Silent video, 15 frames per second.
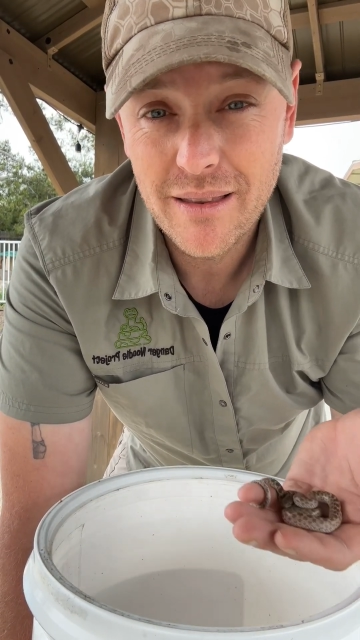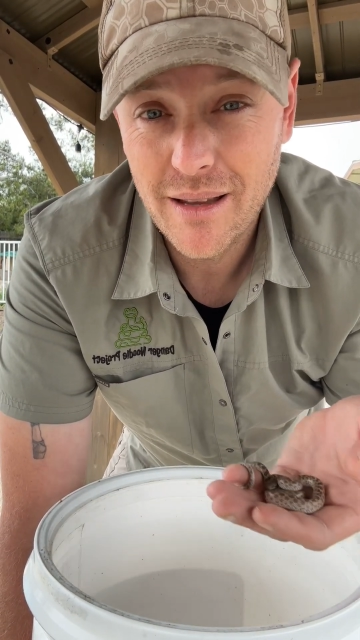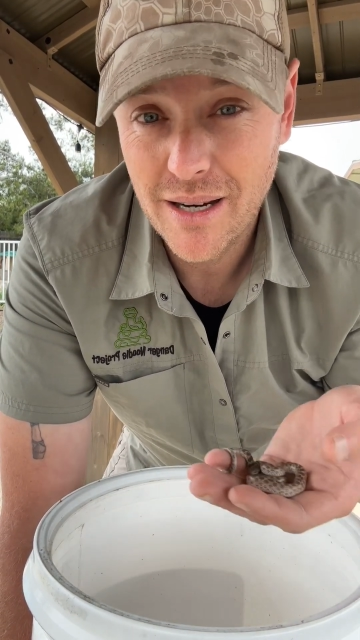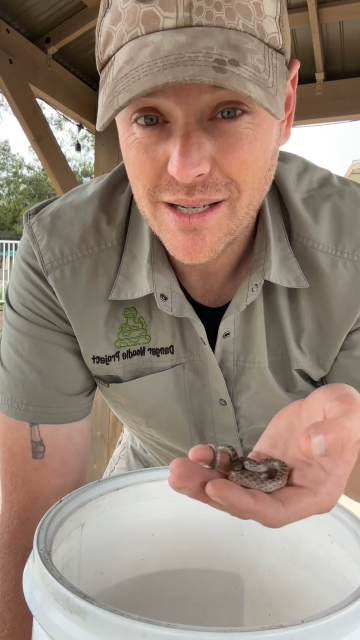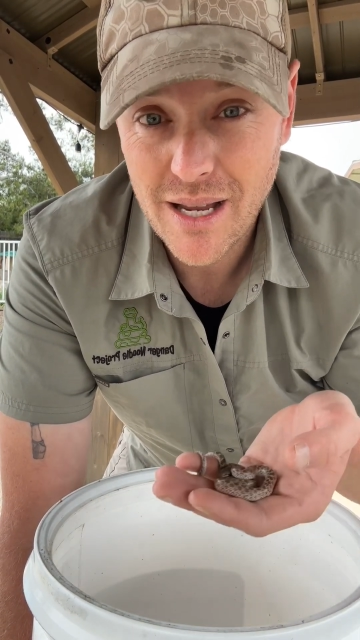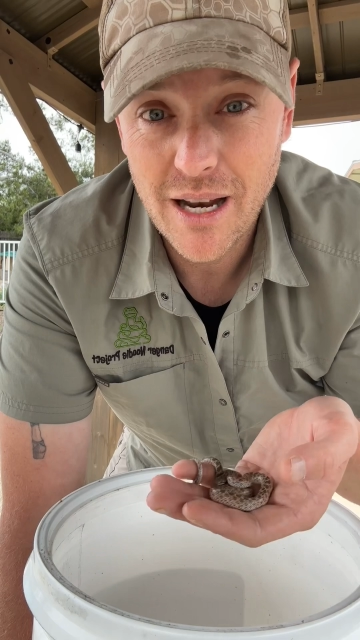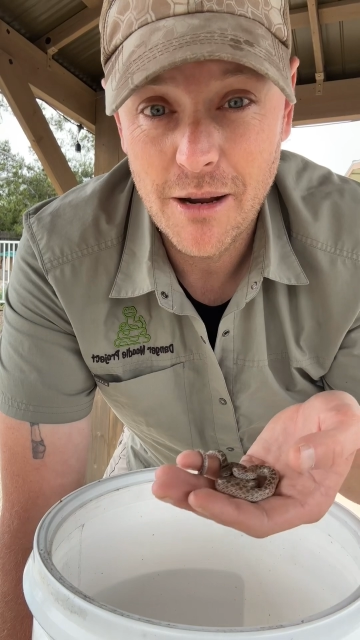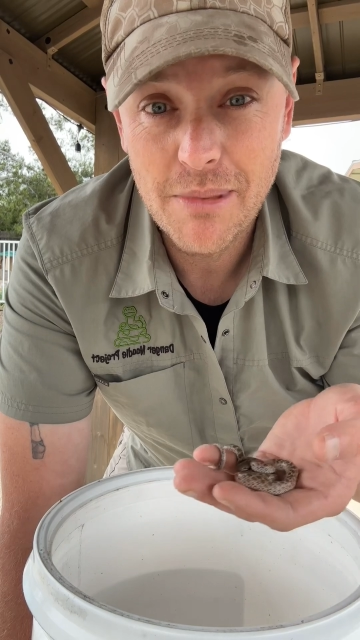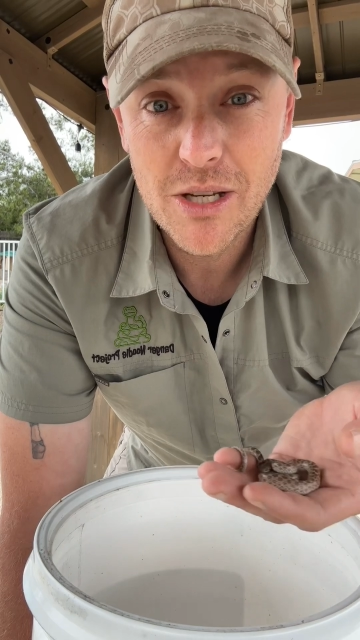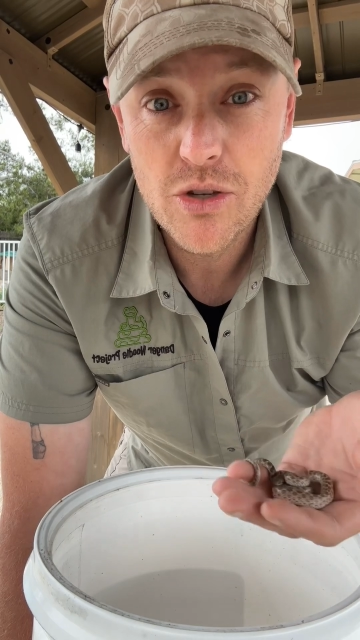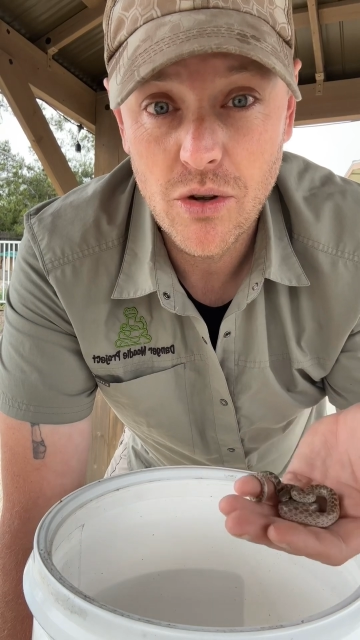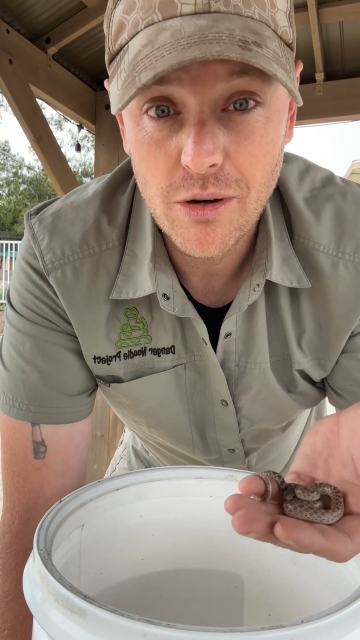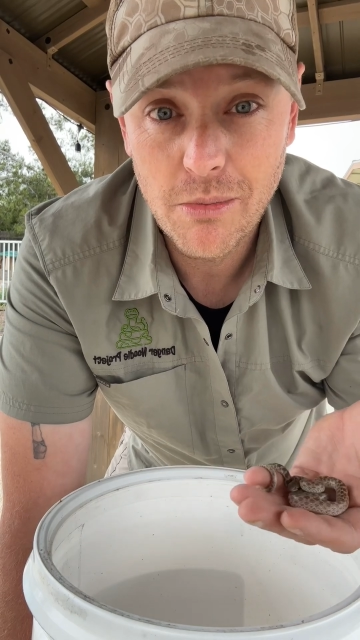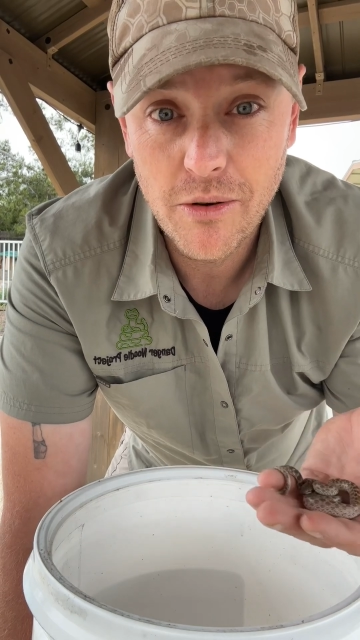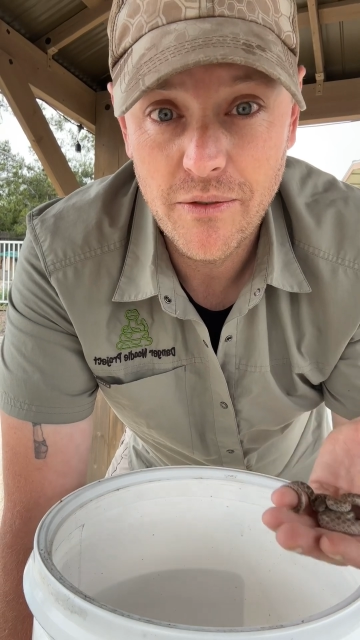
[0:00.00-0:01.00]
that is gonna be
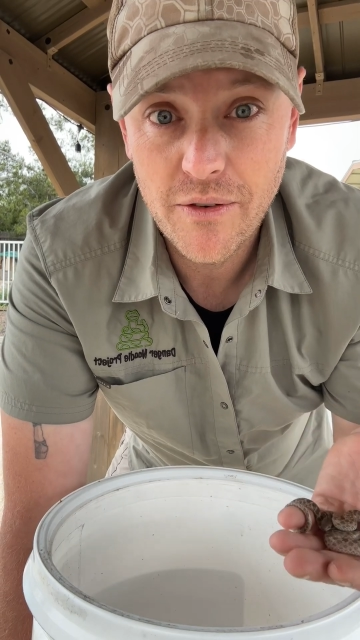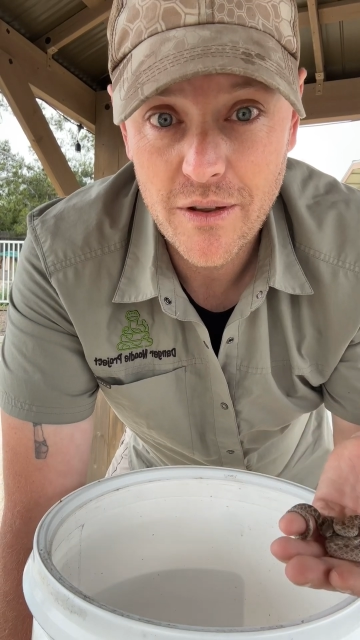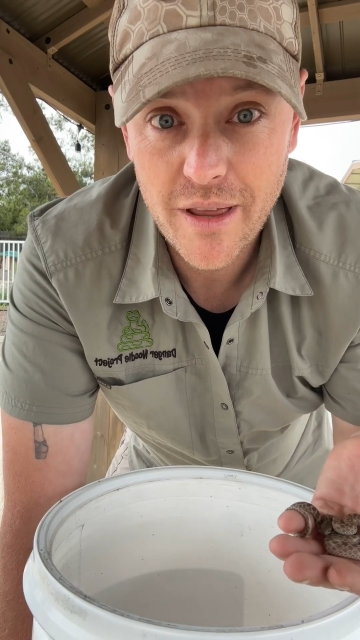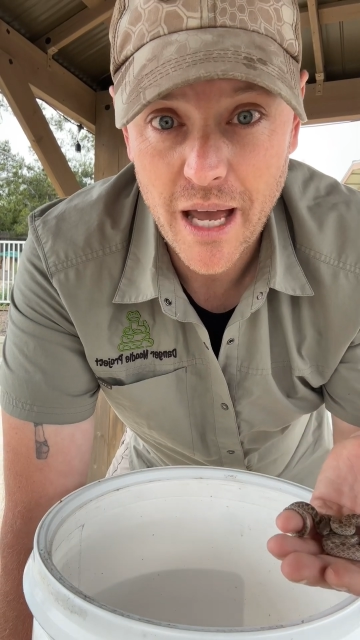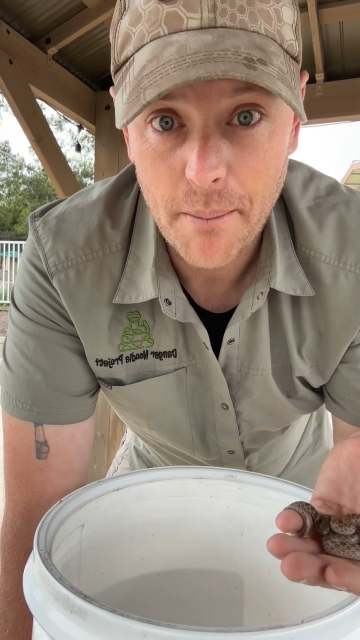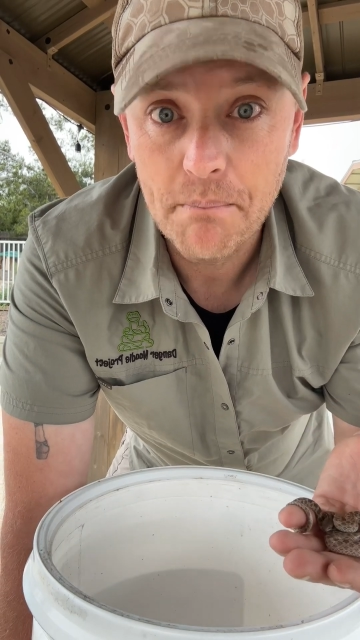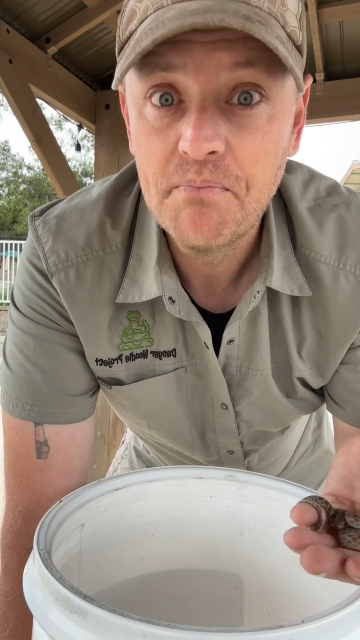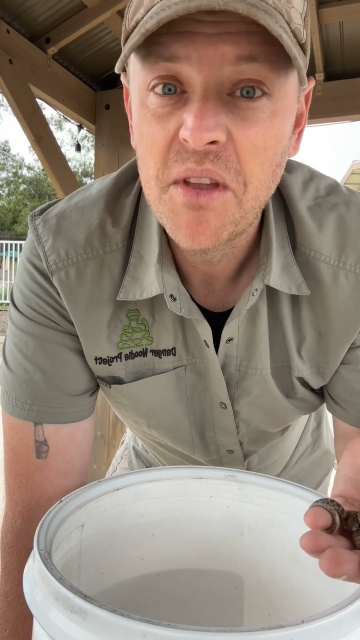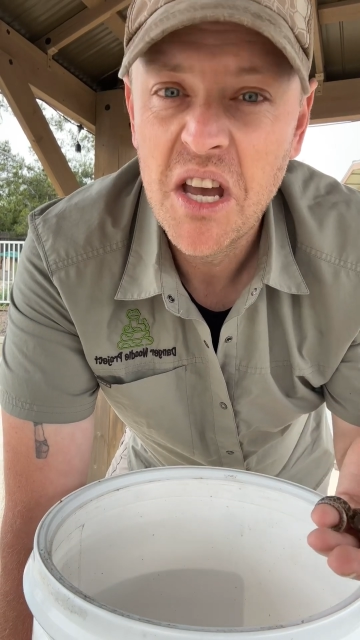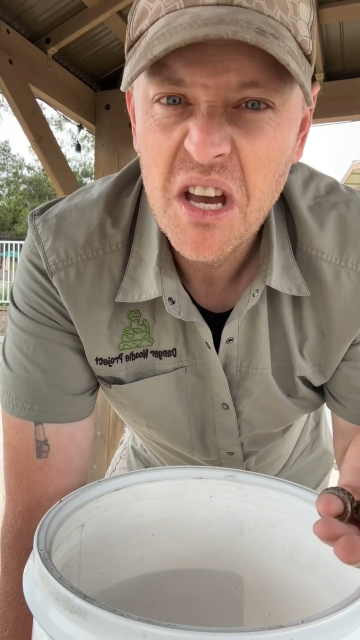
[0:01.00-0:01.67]
suitable for them.